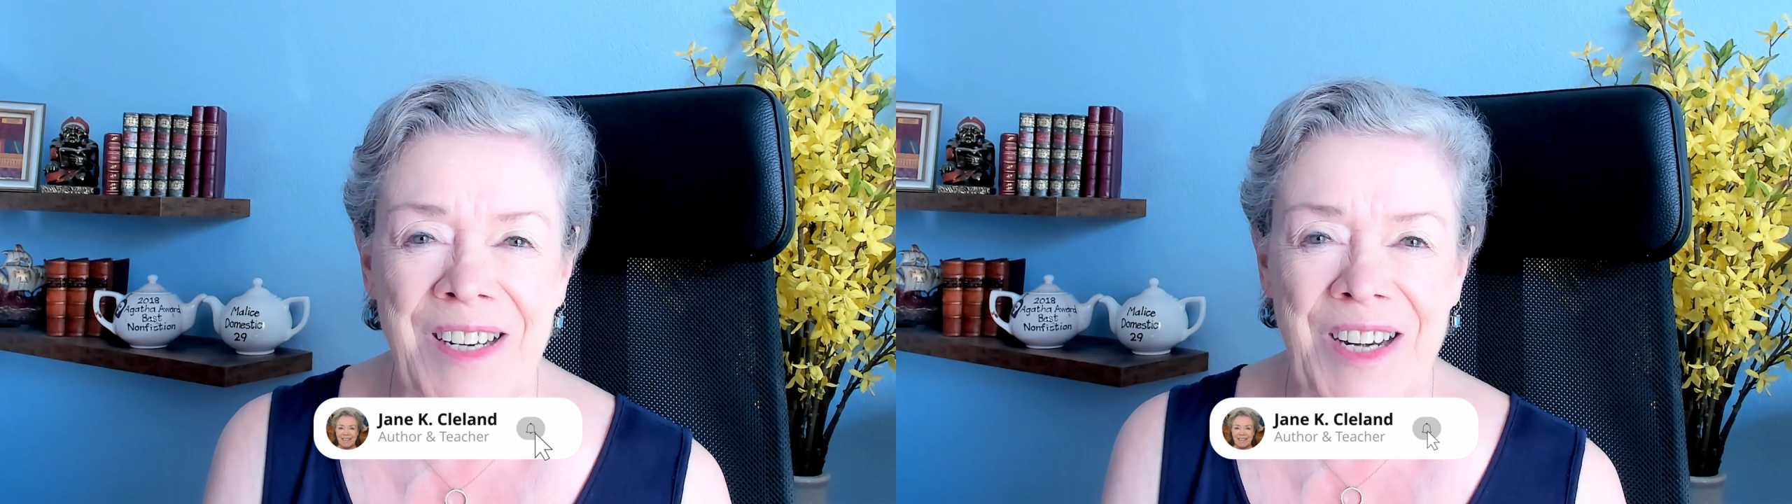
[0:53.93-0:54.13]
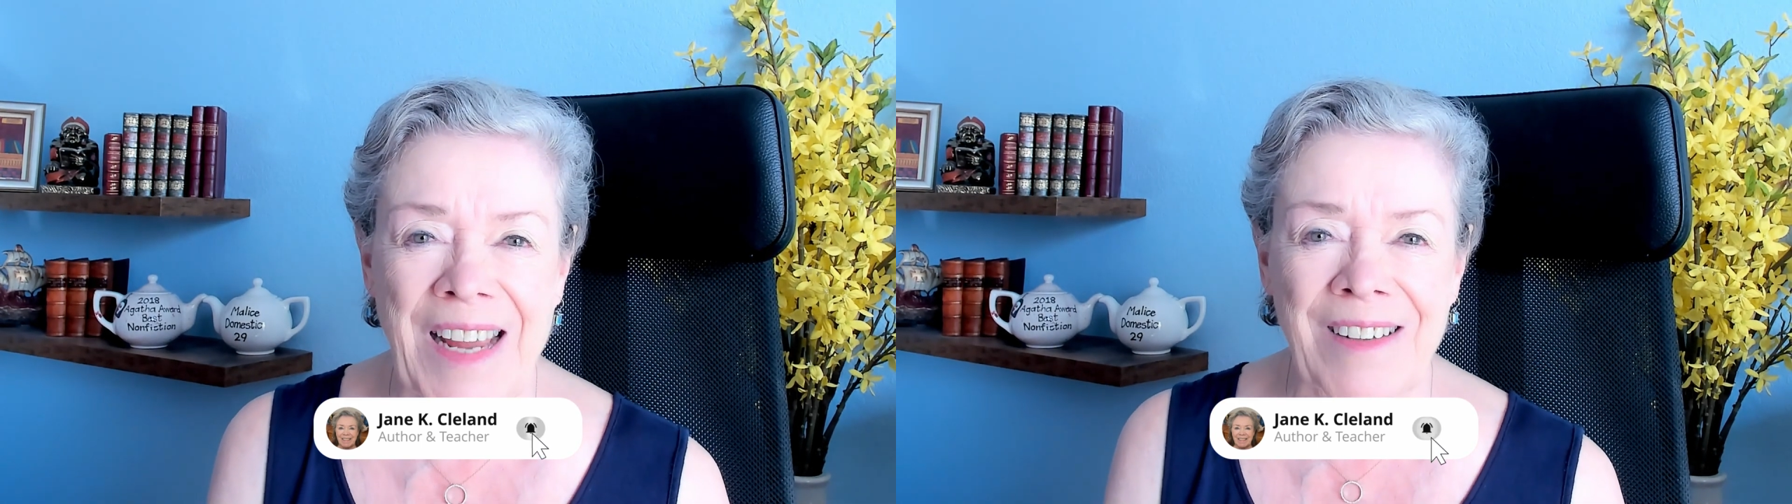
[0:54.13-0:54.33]

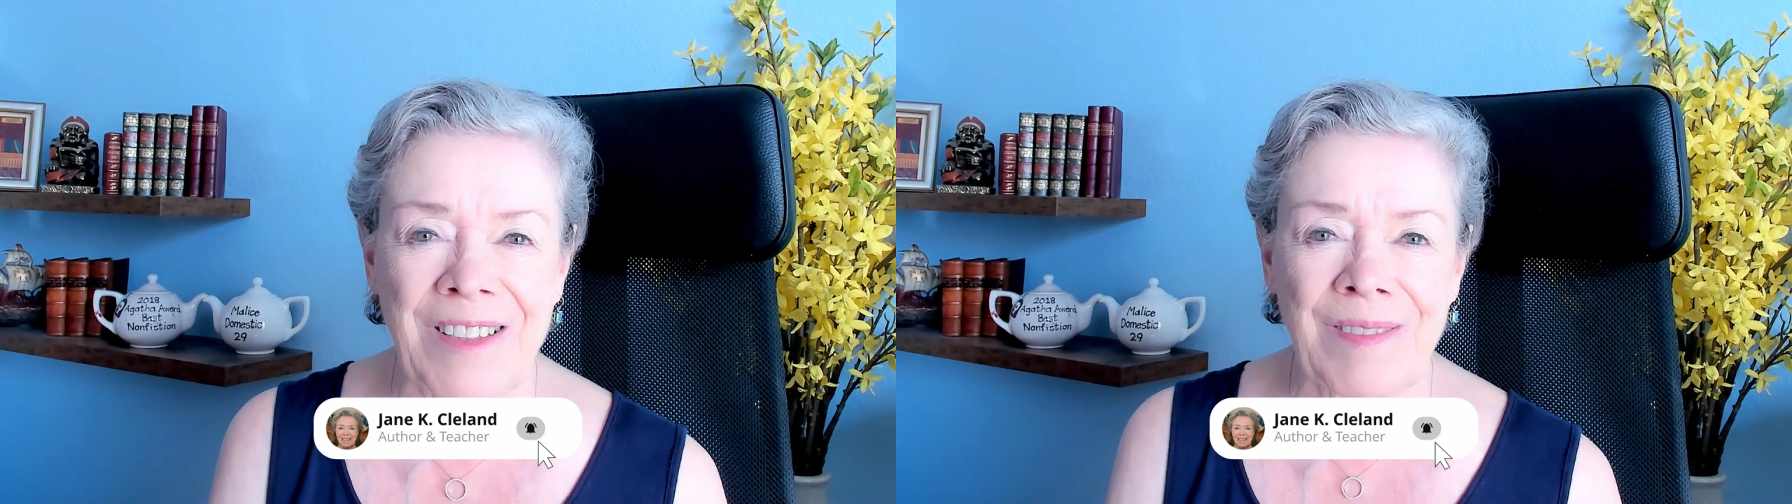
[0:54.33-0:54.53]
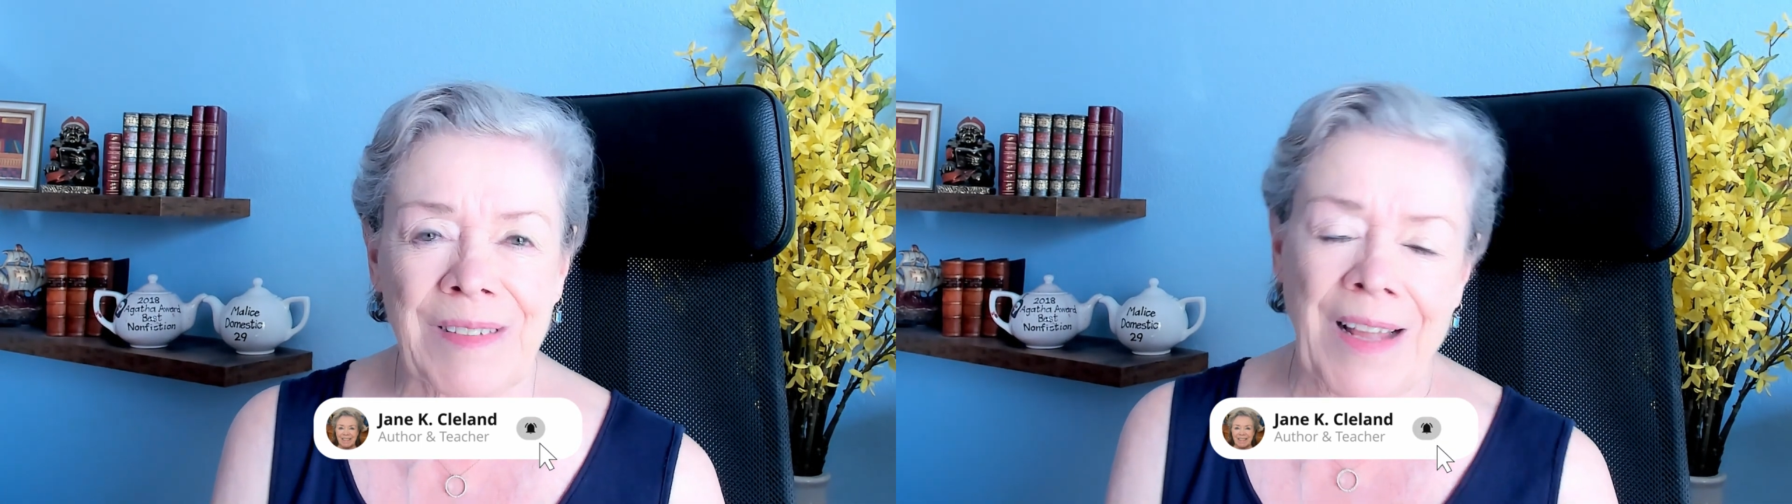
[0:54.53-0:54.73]

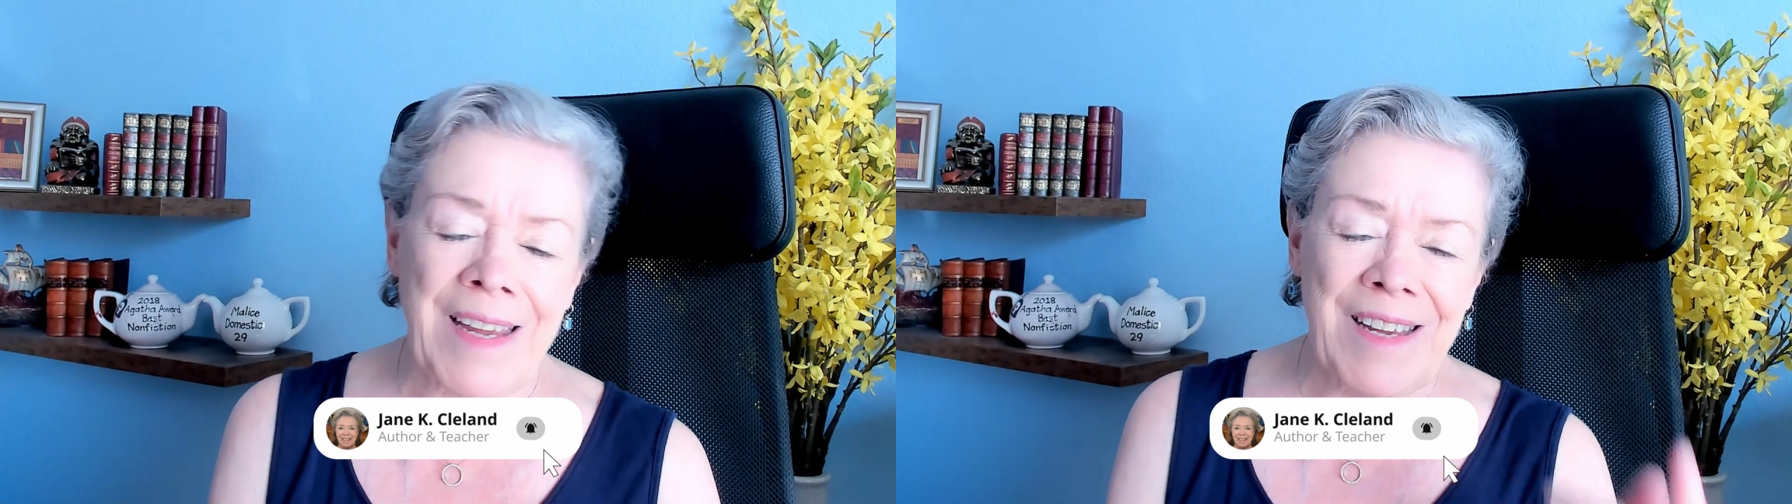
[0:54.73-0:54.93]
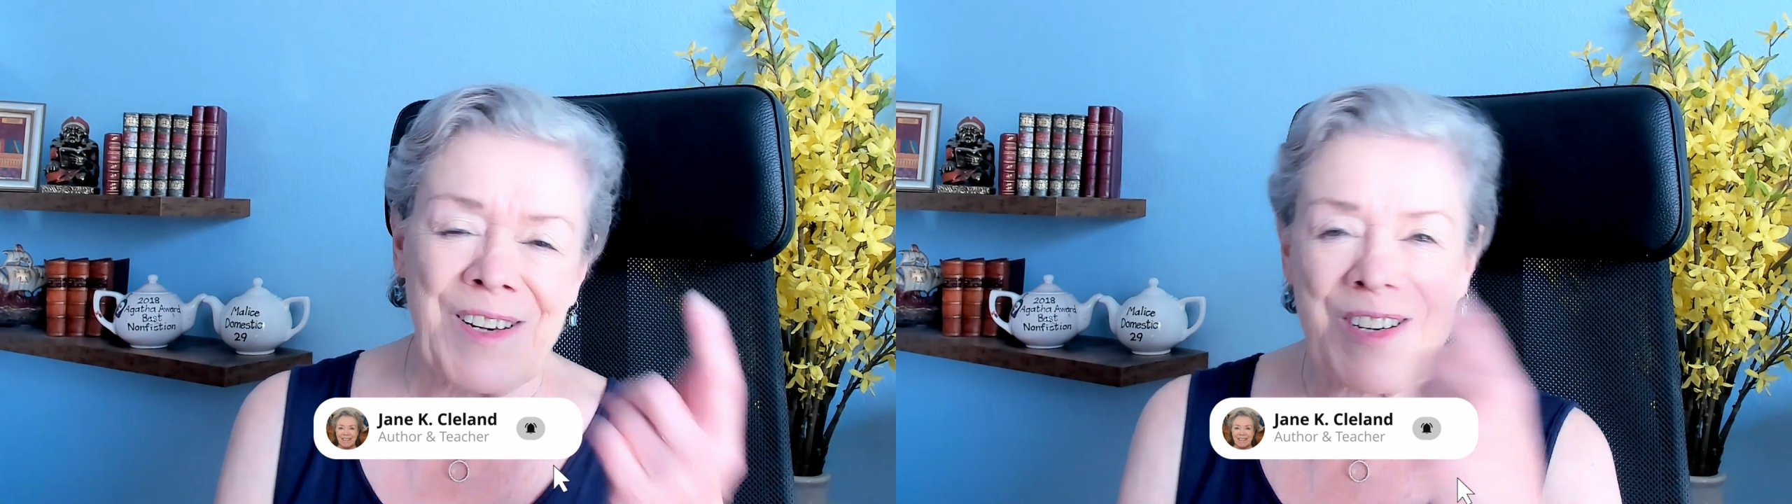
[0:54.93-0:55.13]
channel,
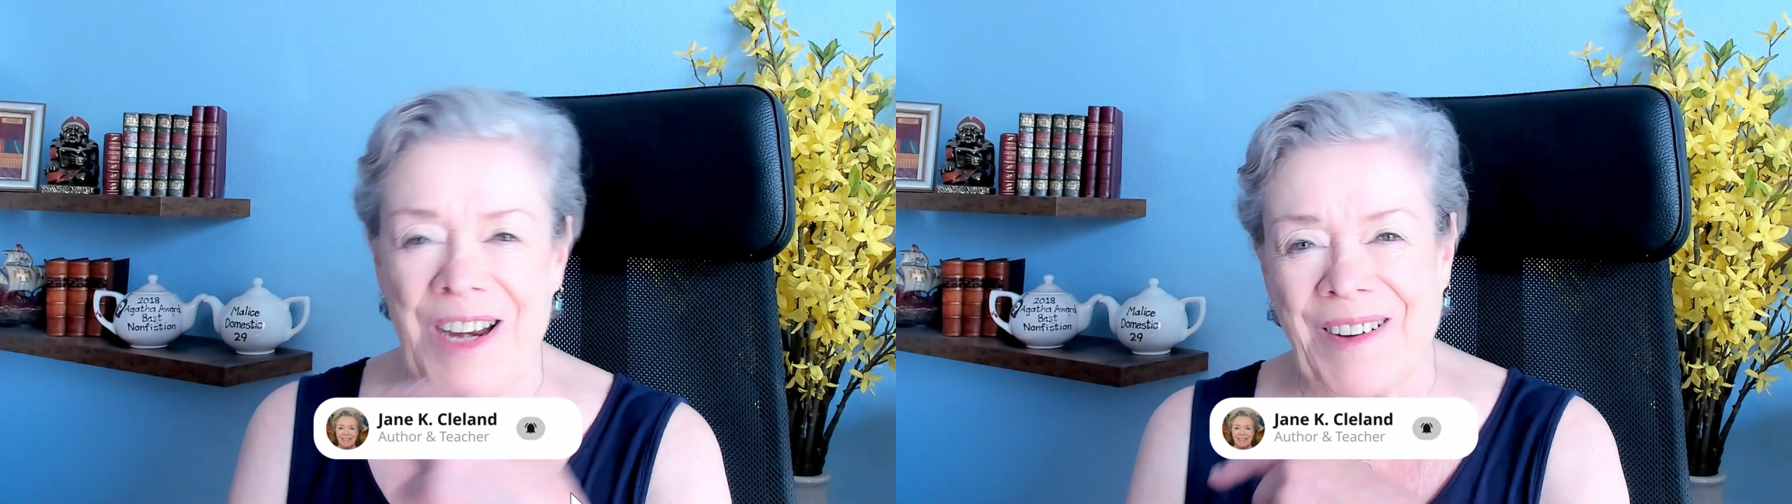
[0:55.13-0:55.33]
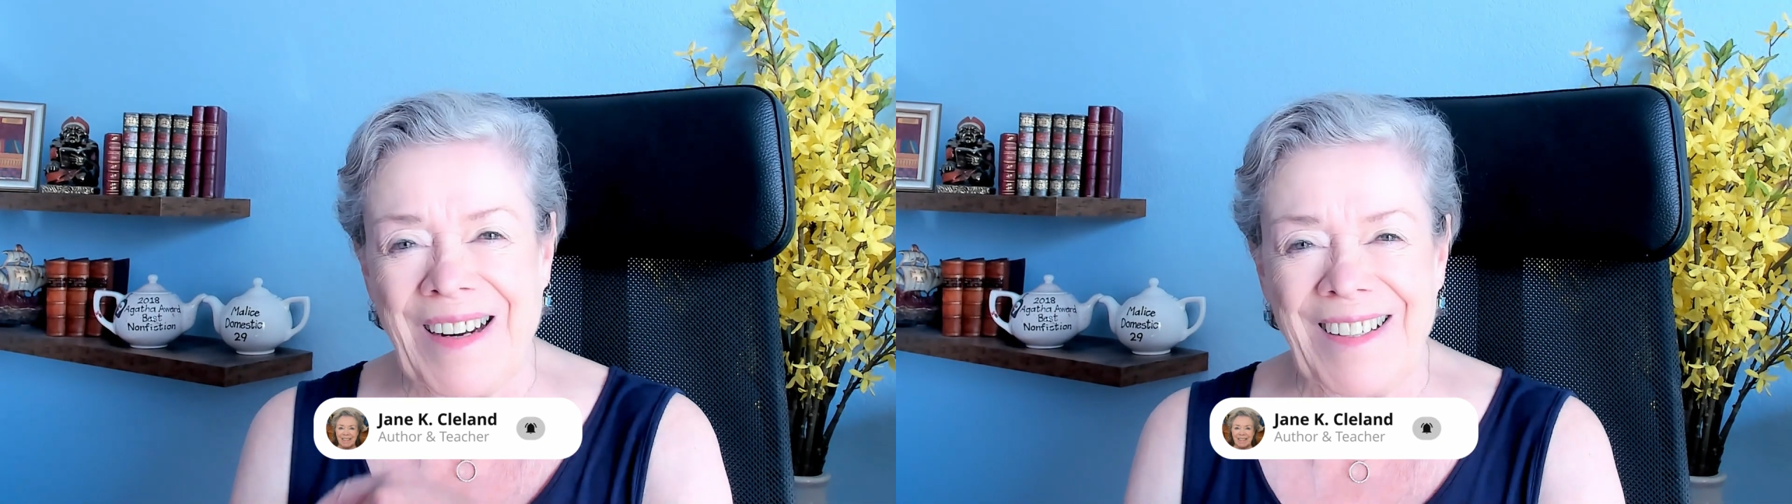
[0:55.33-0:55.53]
like it,
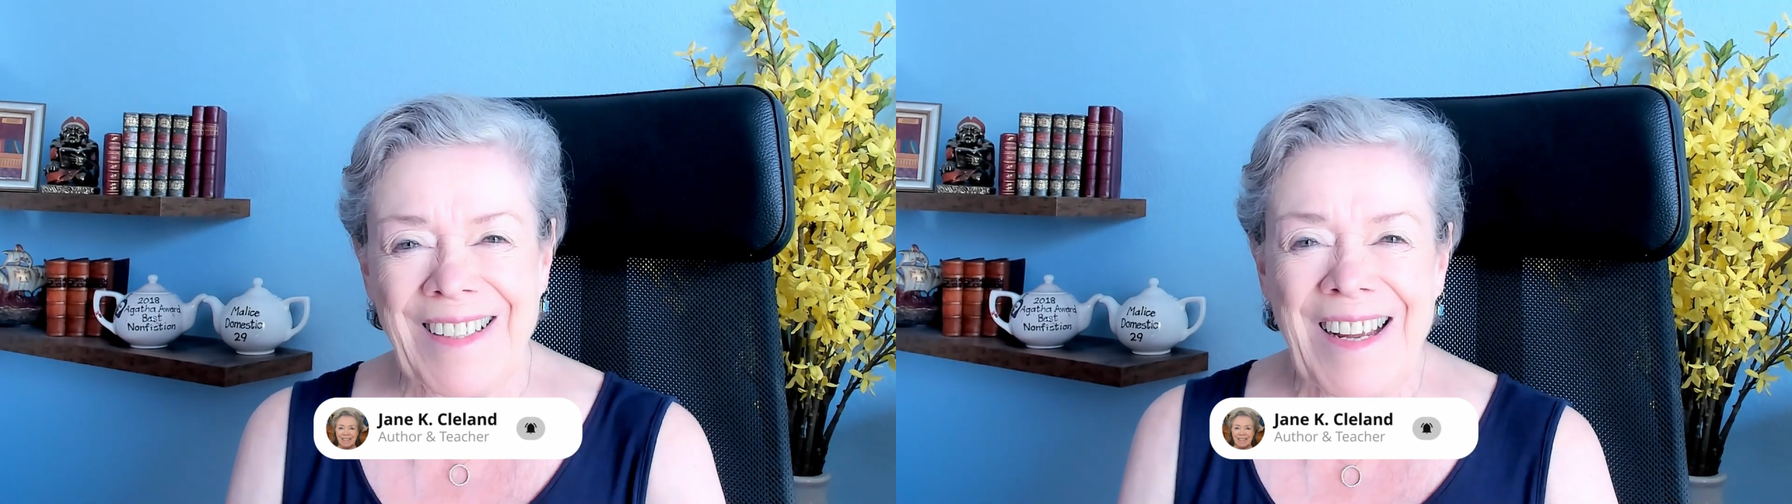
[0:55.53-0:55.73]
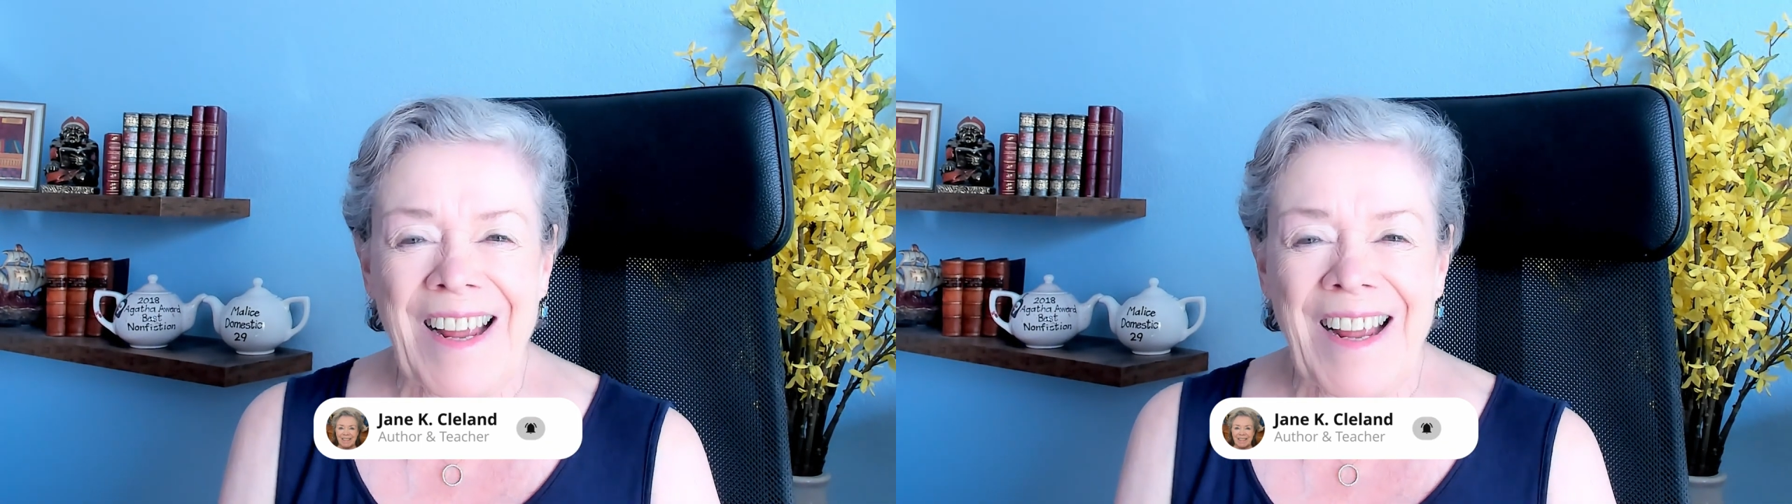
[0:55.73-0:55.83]
share it?